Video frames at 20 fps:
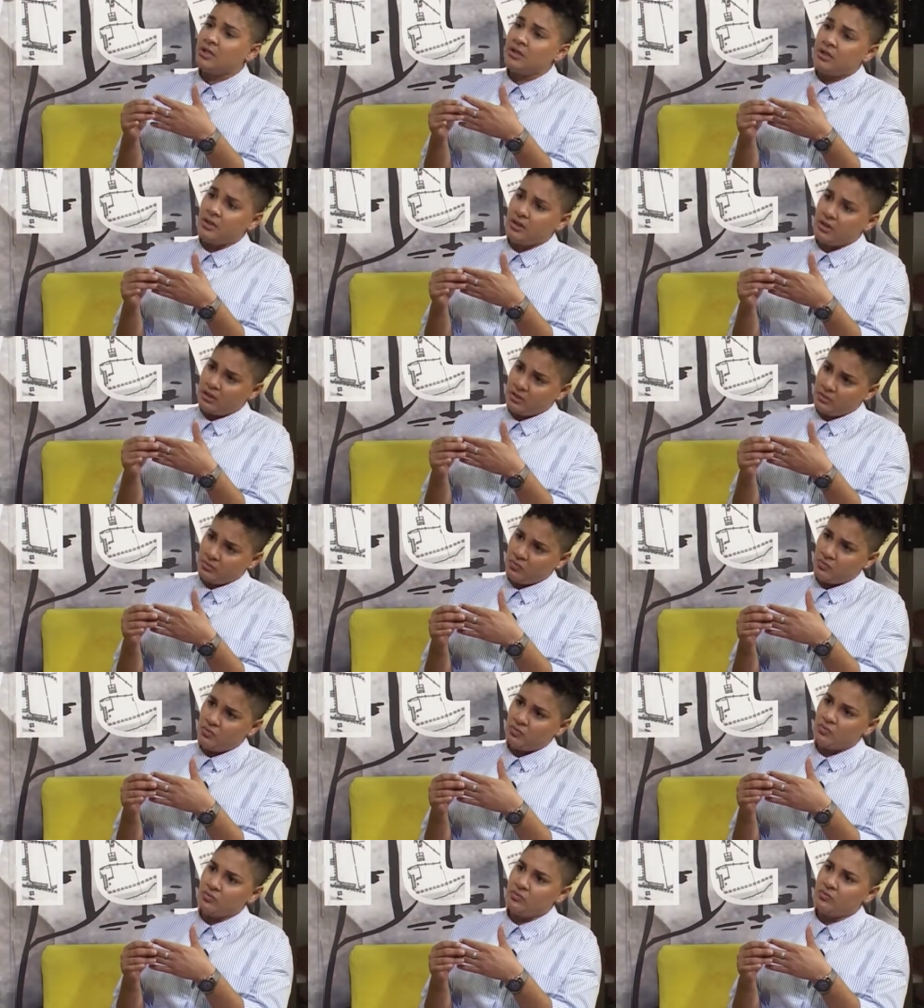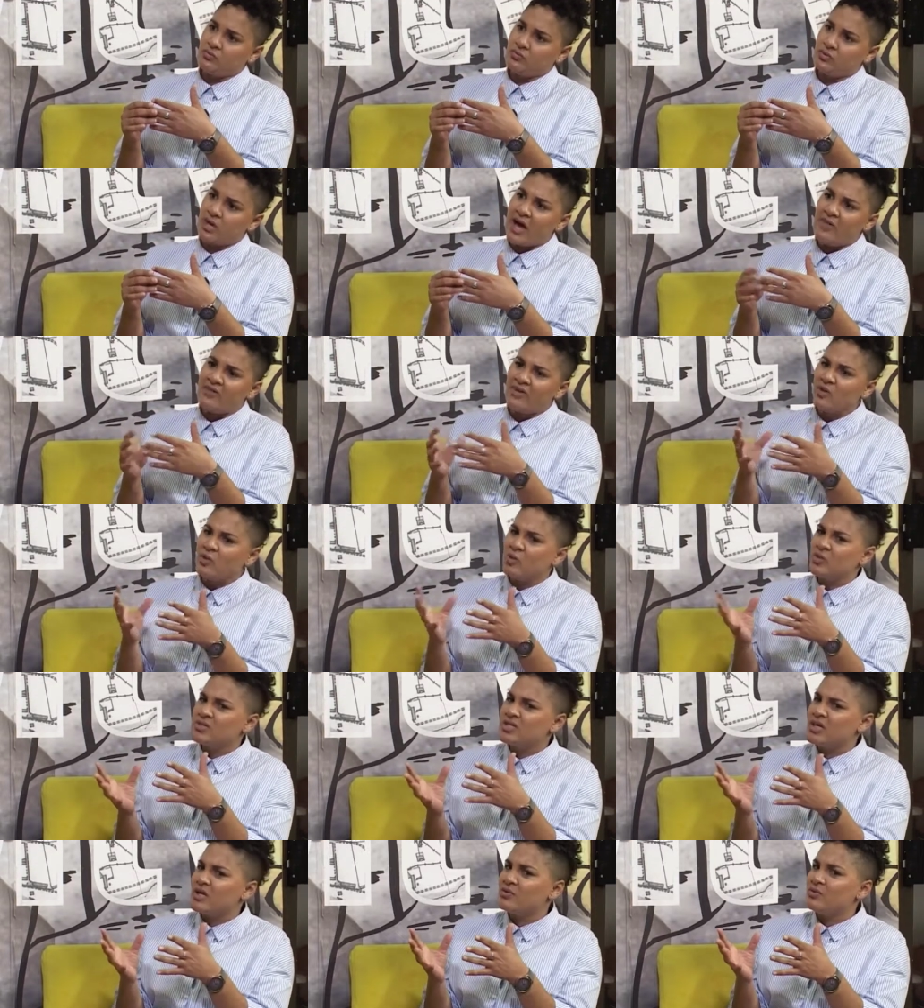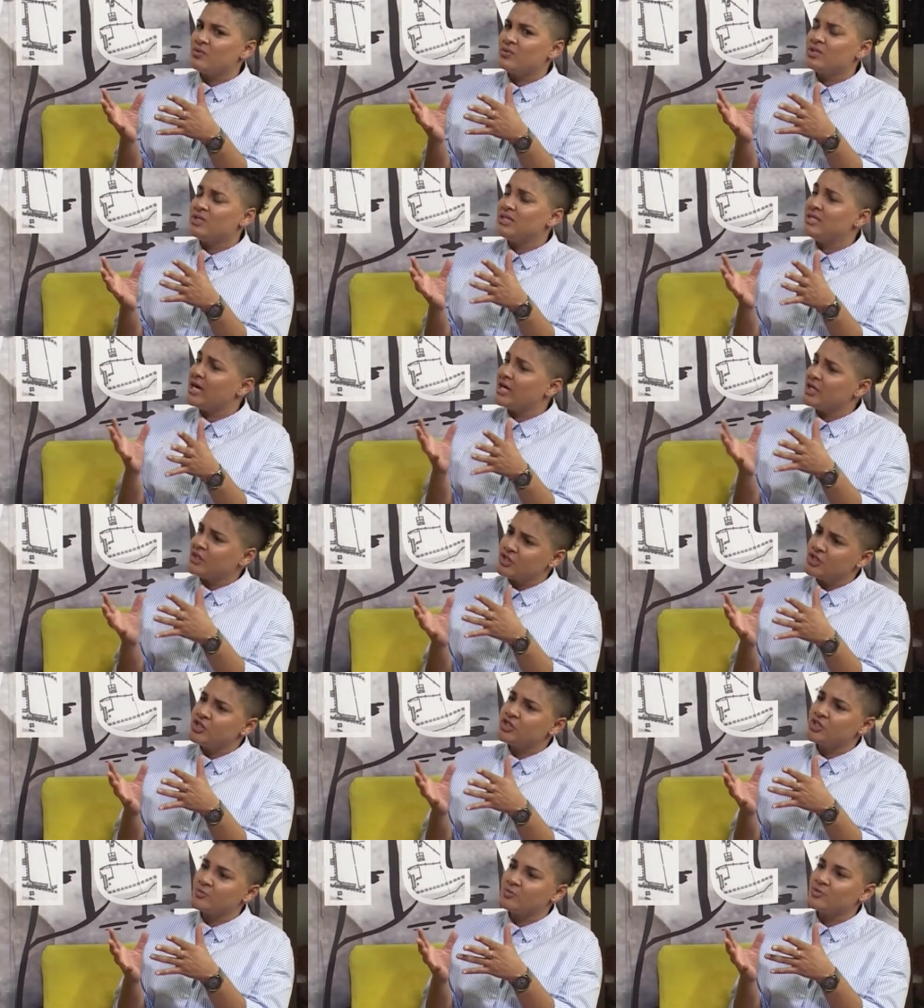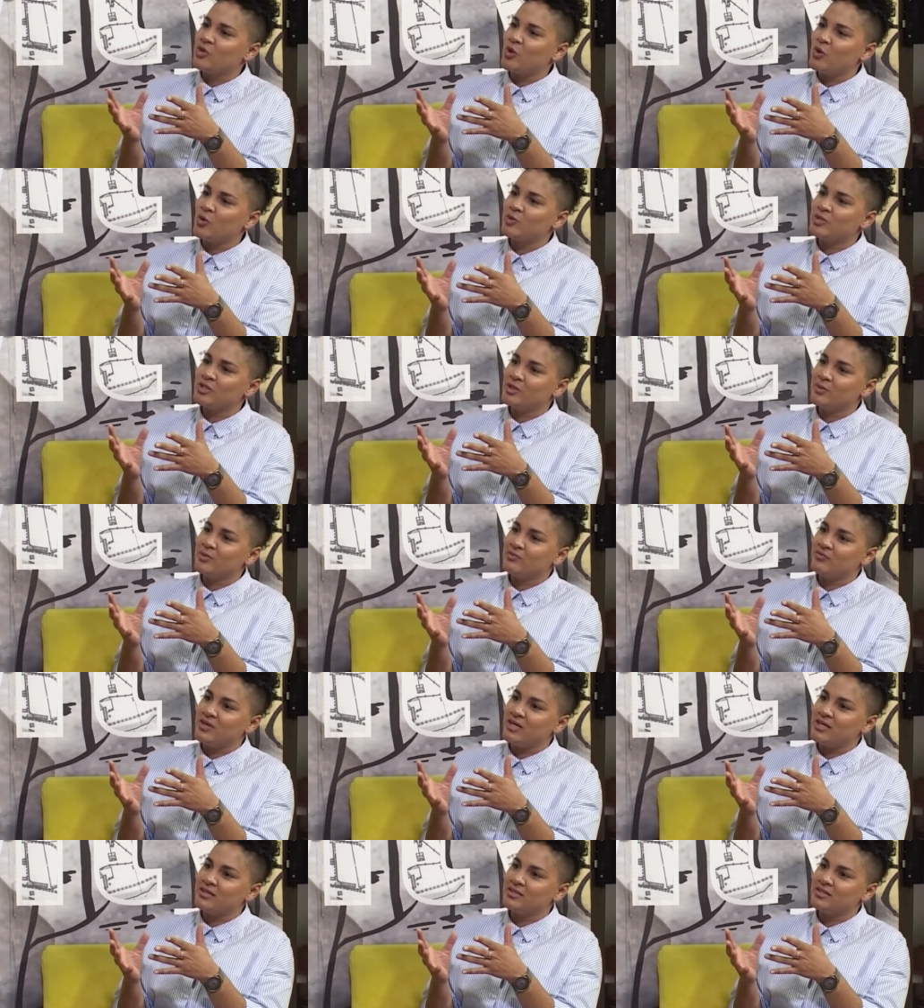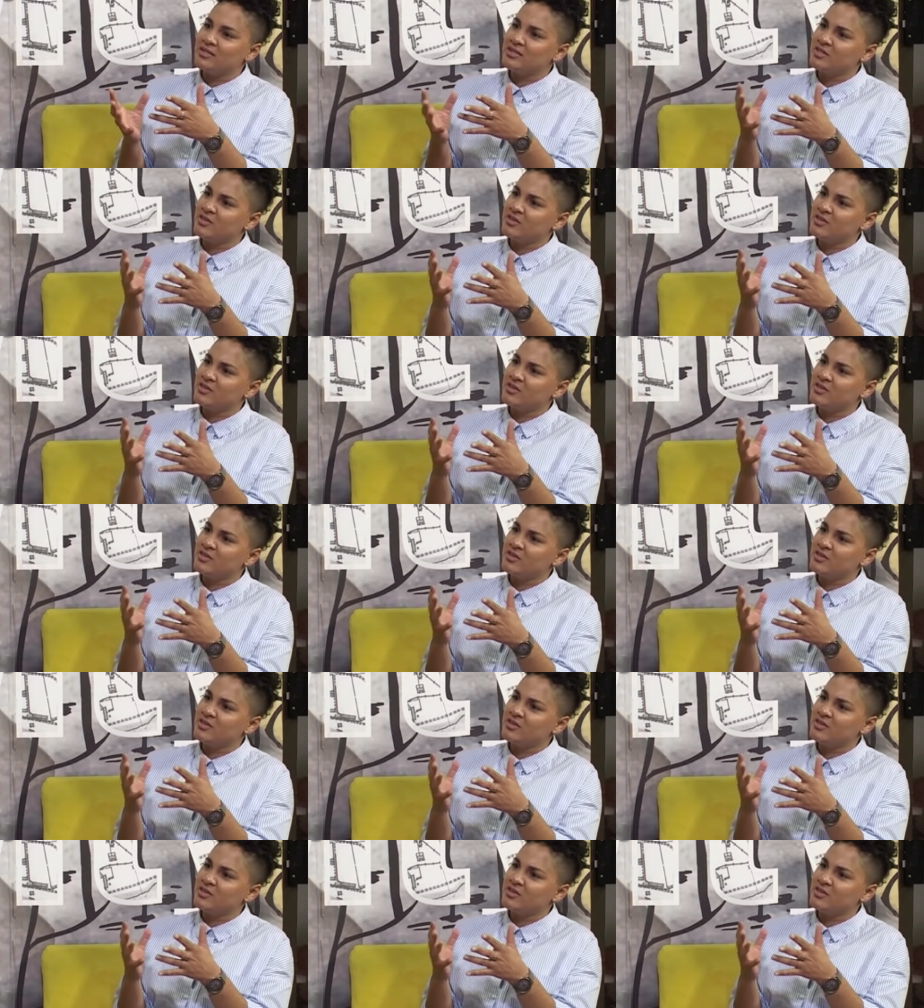yeah. And then also relationships are also affected.